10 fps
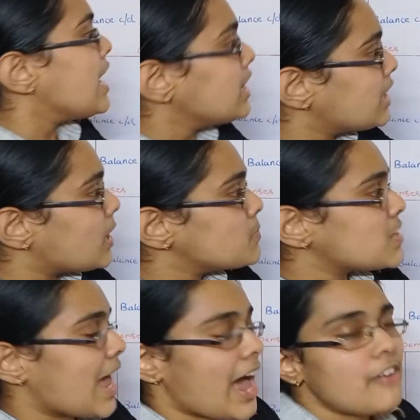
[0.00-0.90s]

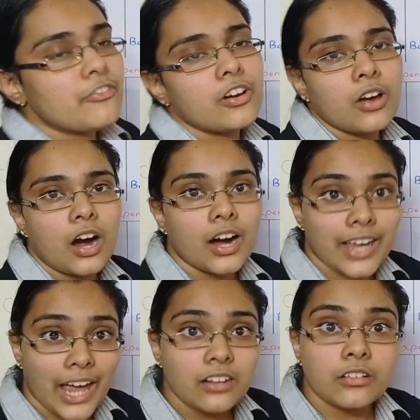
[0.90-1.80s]
Incomes have
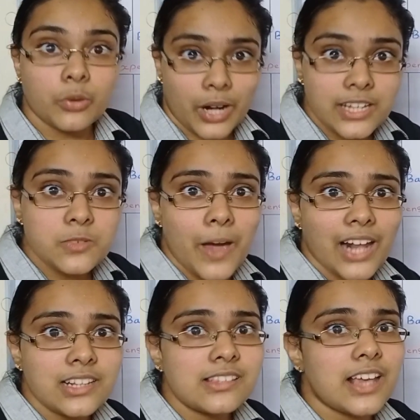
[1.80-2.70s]
again credit
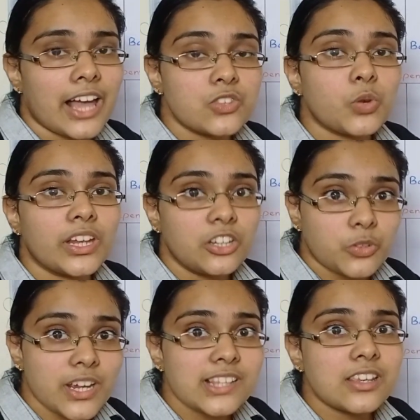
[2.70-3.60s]
balance, and to
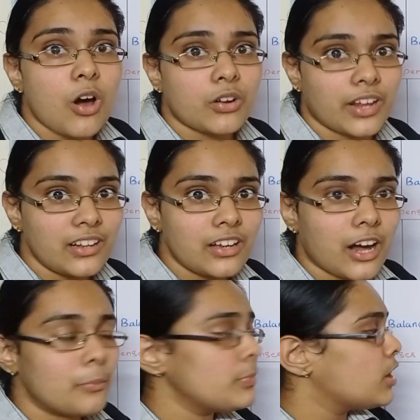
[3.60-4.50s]
increase your
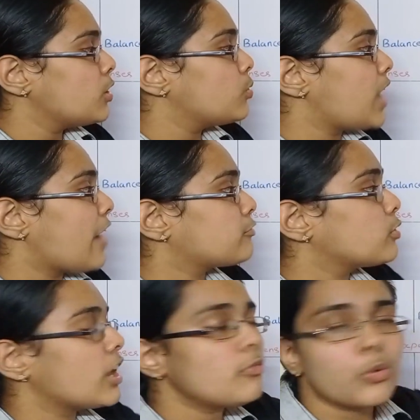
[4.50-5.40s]
income, you'll have
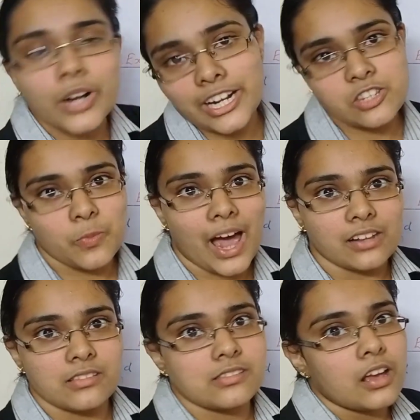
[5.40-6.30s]
to give credit
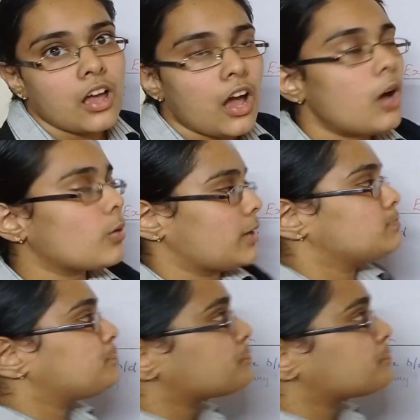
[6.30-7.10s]
balance. Okay,